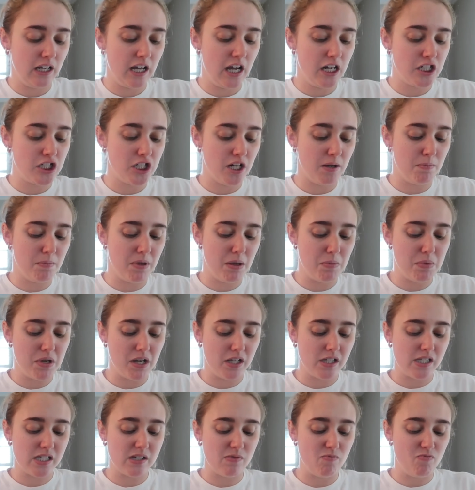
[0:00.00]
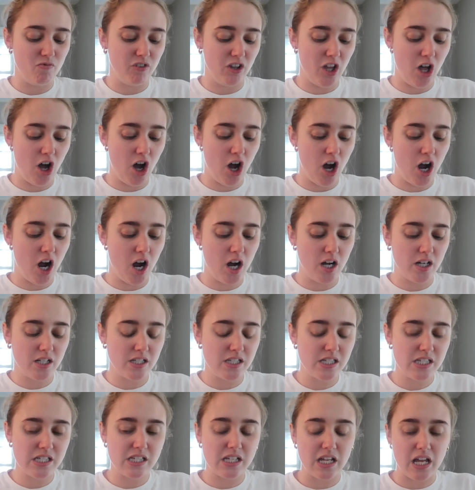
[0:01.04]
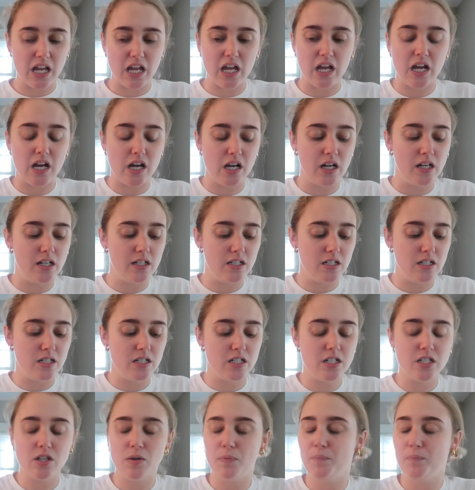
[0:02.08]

catch up maybe on some vlogs, and